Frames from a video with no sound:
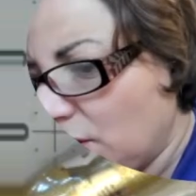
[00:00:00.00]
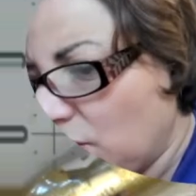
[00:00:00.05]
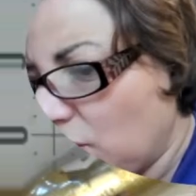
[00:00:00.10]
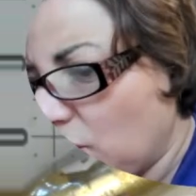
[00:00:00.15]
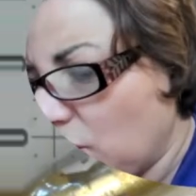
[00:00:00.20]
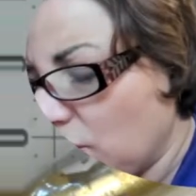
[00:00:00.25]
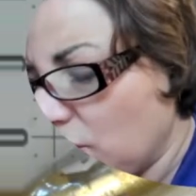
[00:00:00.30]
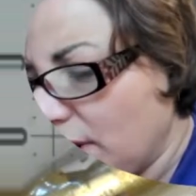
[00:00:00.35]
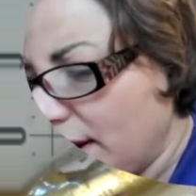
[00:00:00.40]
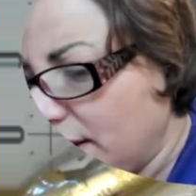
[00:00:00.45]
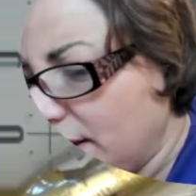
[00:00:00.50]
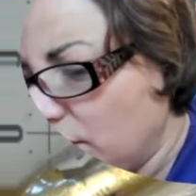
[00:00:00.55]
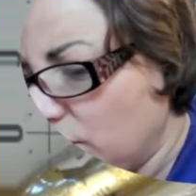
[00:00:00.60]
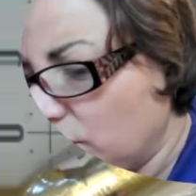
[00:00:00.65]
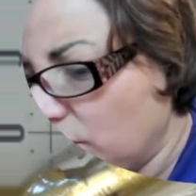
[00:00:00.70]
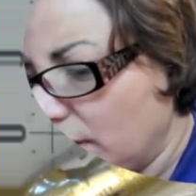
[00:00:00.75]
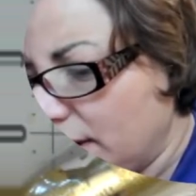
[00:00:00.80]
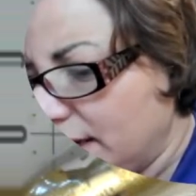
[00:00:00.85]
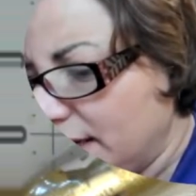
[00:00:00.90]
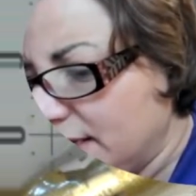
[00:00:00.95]
or I could
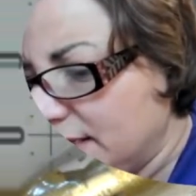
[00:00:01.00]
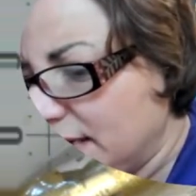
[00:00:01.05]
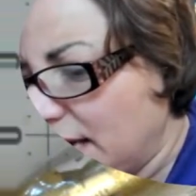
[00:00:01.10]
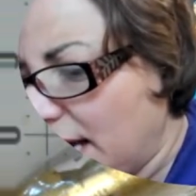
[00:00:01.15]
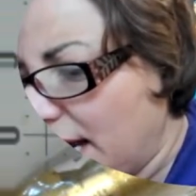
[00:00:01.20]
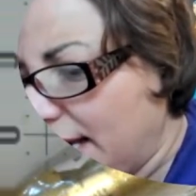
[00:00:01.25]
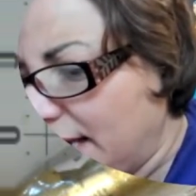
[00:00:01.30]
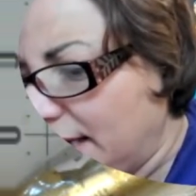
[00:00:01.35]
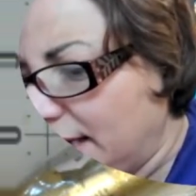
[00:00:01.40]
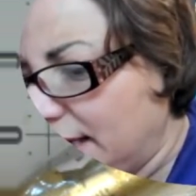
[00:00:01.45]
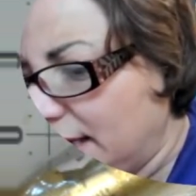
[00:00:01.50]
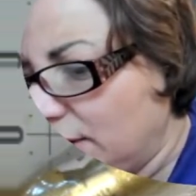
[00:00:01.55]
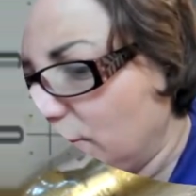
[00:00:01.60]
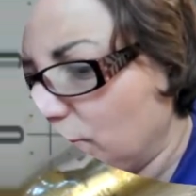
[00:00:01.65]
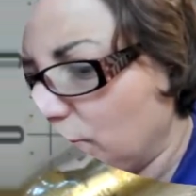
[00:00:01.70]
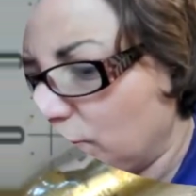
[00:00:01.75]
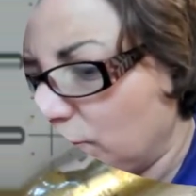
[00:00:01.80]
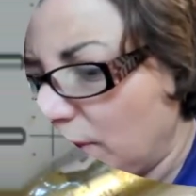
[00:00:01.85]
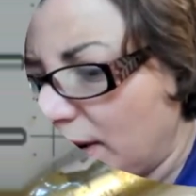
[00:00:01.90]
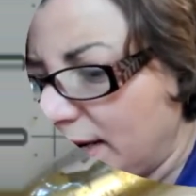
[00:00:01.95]
run a tiny
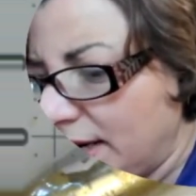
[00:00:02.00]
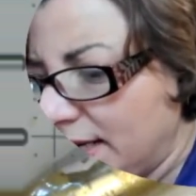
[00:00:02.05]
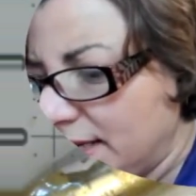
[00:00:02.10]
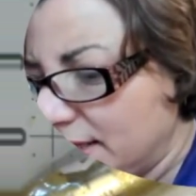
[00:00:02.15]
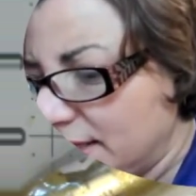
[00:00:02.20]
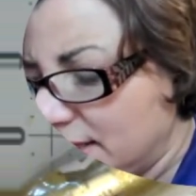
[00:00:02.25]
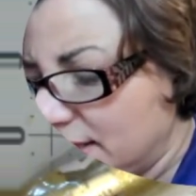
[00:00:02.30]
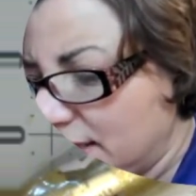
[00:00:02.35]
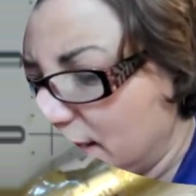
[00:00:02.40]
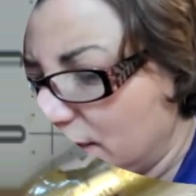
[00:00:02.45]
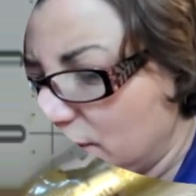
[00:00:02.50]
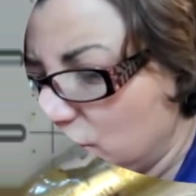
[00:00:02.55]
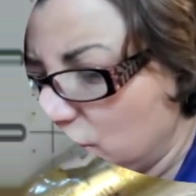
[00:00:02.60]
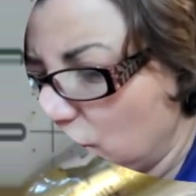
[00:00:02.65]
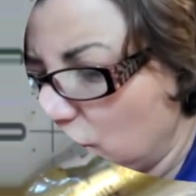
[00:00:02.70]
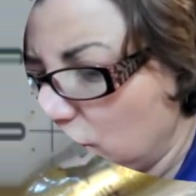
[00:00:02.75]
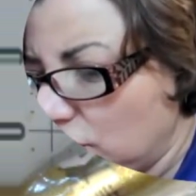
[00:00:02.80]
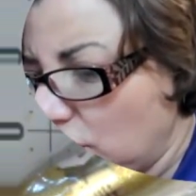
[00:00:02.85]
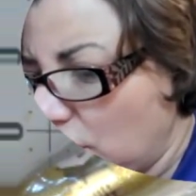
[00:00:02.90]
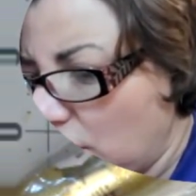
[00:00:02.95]
running stitch
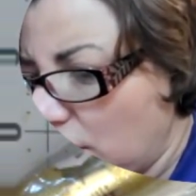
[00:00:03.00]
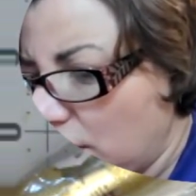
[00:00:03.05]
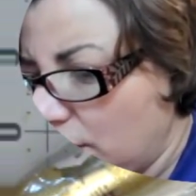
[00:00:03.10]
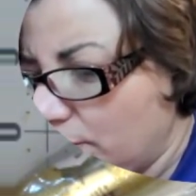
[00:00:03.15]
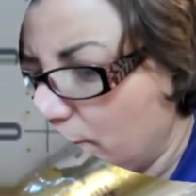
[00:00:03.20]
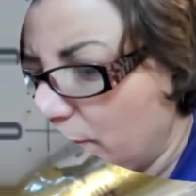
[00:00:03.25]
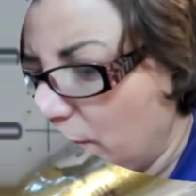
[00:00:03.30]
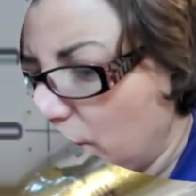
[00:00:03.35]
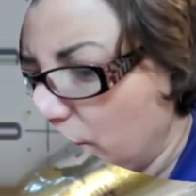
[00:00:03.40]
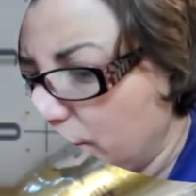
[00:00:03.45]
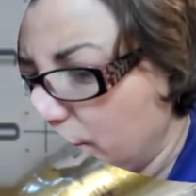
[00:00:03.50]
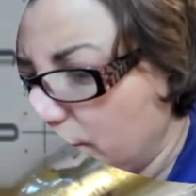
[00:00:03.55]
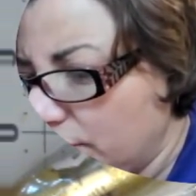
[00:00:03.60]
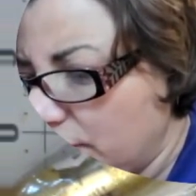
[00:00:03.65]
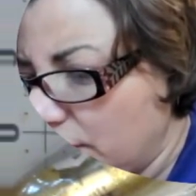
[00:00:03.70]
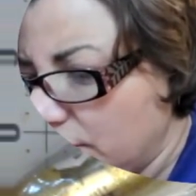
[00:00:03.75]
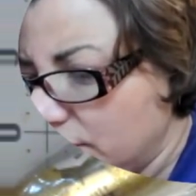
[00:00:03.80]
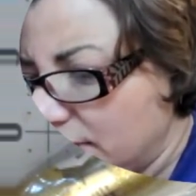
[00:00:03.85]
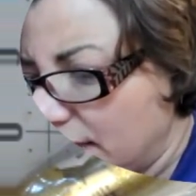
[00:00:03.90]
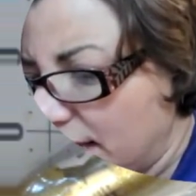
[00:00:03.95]
along both of
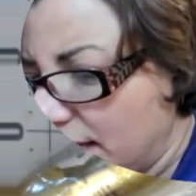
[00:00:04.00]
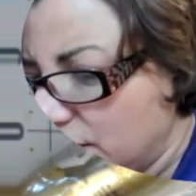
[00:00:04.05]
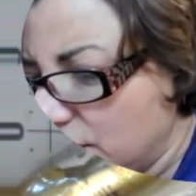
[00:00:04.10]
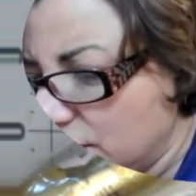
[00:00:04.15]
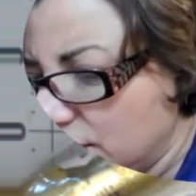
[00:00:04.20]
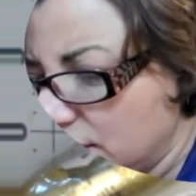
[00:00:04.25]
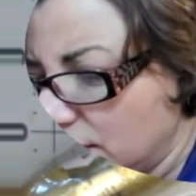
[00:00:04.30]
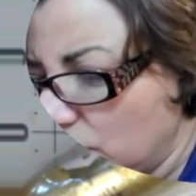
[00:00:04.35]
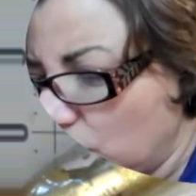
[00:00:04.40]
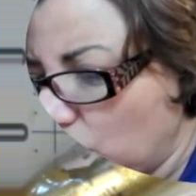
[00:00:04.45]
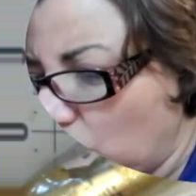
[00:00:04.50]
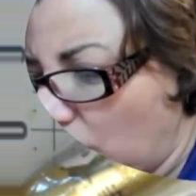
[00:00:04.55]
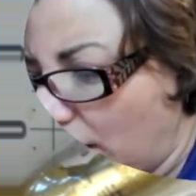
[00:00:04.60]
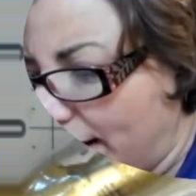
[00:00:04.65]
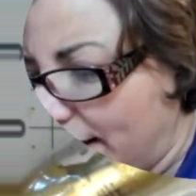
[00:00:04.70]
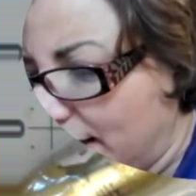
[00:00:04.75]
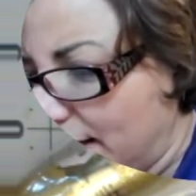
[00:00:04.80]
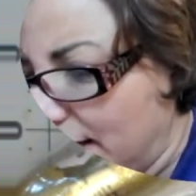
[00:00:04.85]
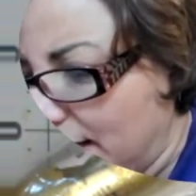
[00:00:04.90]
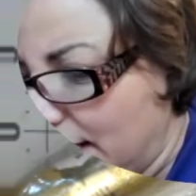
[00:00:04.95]
those edges in
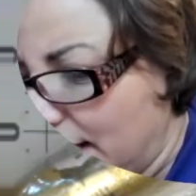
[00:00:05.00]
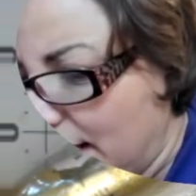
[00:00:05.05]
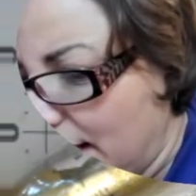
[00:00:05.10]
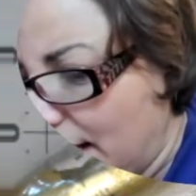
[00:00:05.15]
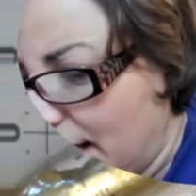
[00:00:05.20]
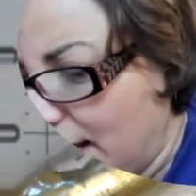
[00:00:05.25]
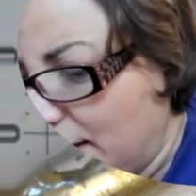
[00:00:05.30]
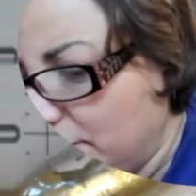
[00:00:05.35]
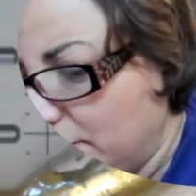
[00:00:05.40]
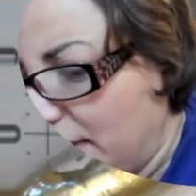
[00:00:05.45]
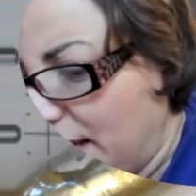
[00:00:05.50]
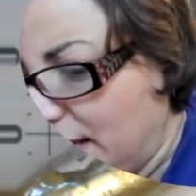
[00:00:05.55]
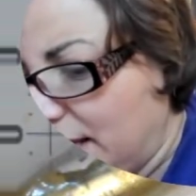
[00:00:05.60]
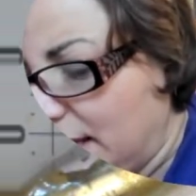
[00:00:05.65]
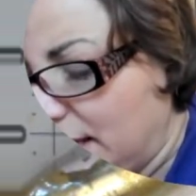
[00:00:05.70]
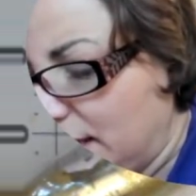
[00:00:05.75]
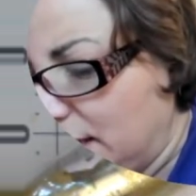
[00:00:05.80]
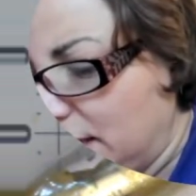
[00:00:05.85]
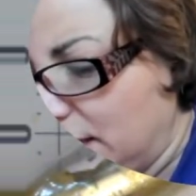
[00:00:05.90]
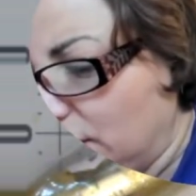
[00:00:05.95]
white and make
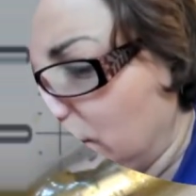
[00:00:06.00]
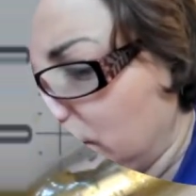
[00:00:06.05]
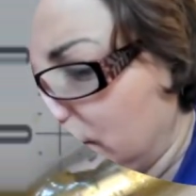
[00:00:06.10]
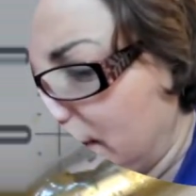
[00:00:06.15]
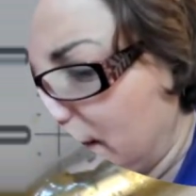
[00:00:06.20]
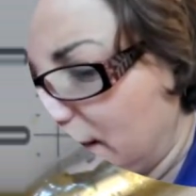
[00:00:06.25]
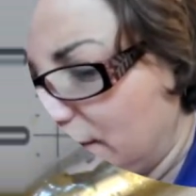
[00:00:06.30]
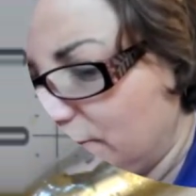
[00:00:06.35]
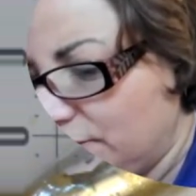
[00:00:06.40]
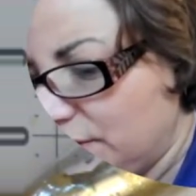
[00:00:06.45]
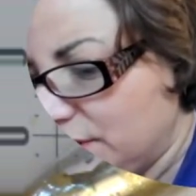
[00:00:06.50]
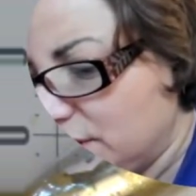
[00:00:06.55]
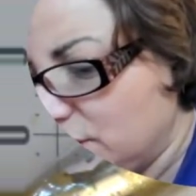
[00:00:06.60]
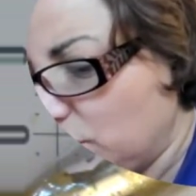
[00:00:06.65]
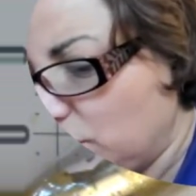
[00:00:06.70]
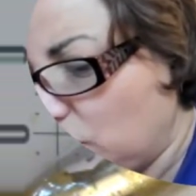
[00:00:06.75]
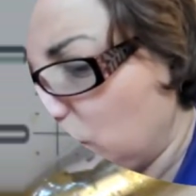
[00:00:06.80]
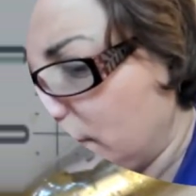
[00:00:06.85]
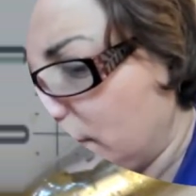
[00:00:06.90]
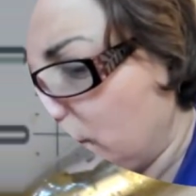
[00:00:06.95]
it nearly
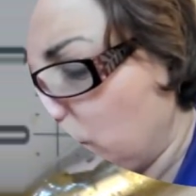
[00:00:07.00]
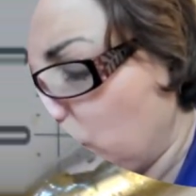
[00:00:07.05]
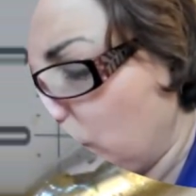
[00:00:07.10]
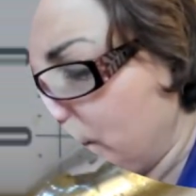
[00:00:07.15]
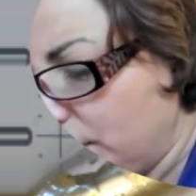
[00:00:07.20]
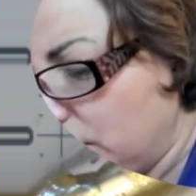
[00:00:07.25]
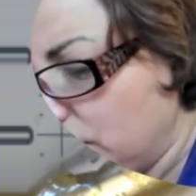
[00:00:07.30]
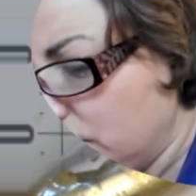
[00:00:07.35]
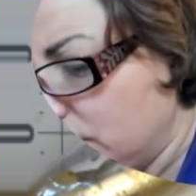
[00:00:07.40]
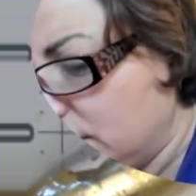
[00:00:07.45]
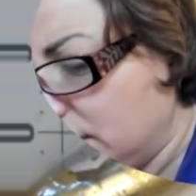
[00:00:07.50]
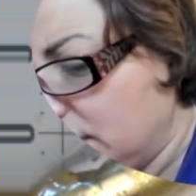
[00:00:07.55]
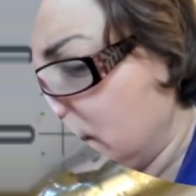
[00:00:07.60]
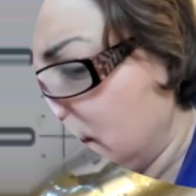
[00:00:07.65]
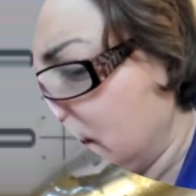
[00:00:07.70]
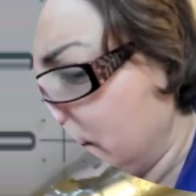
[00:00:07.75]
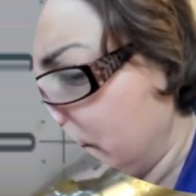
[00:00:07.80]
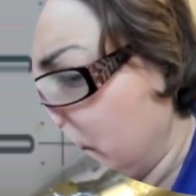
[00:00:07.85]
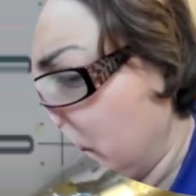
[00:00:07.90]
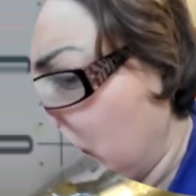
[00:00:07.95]
invisible. And when you
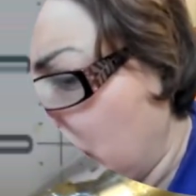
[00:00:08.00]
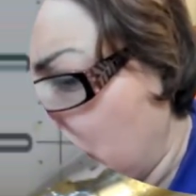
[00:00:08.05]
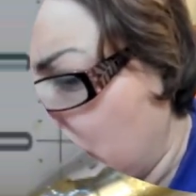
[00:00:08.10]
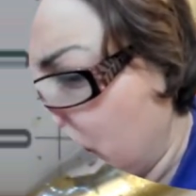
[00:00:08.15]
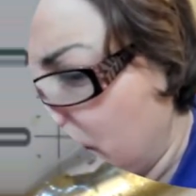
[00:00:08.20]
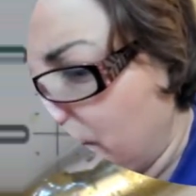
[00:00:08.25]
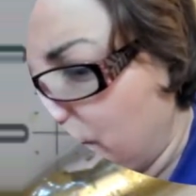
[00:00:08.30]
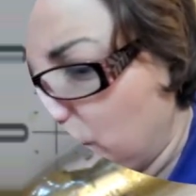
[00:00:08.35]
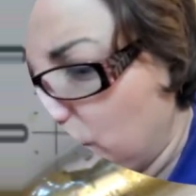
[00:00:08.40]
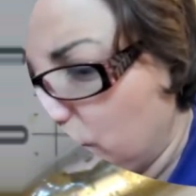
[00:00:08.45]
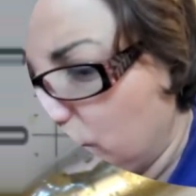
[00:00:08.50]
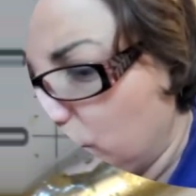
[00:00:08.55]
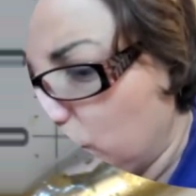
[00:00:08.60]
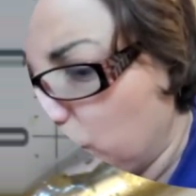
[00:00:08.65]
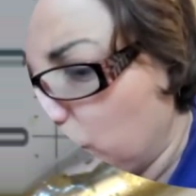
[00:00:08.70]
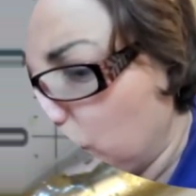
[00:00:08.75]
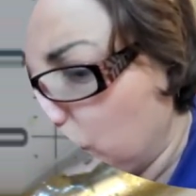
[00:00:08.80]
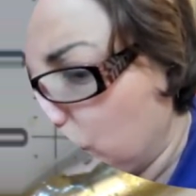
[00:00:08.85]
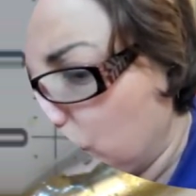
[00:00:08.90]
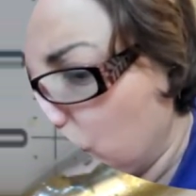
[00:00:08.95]
see, if you
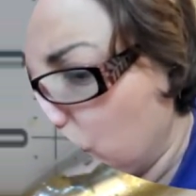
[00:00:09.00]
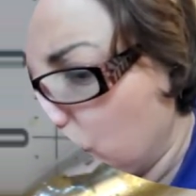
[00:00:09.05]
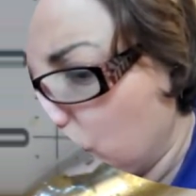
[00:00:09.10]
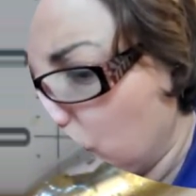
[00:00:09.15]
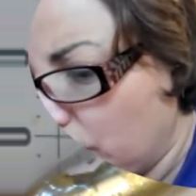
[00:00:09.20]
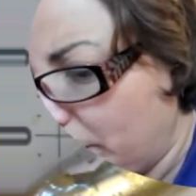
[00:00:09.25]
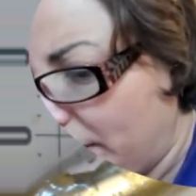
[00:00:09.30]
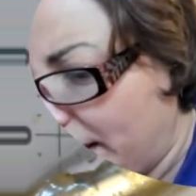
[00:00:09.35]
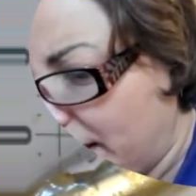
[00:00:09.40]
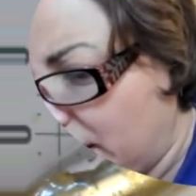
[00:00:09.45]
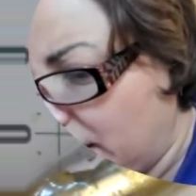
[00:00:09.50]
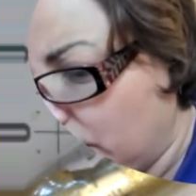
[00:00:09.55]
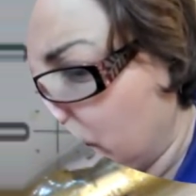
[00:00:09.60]
will Google penny